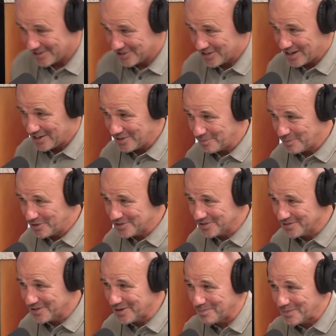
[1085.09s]
jail
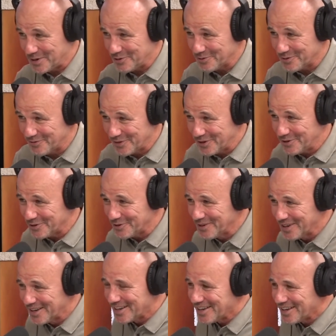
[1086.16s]
prison meal review,
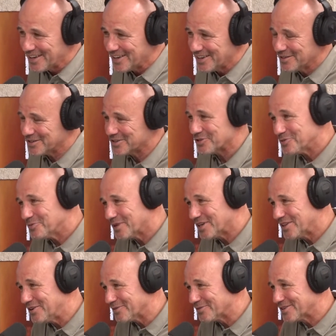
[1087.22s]
it sort of
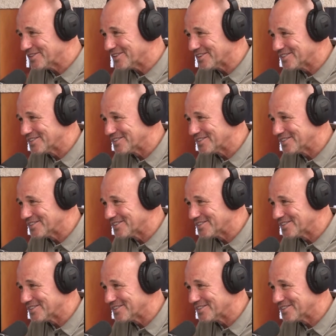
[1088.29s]
went off, didn't it?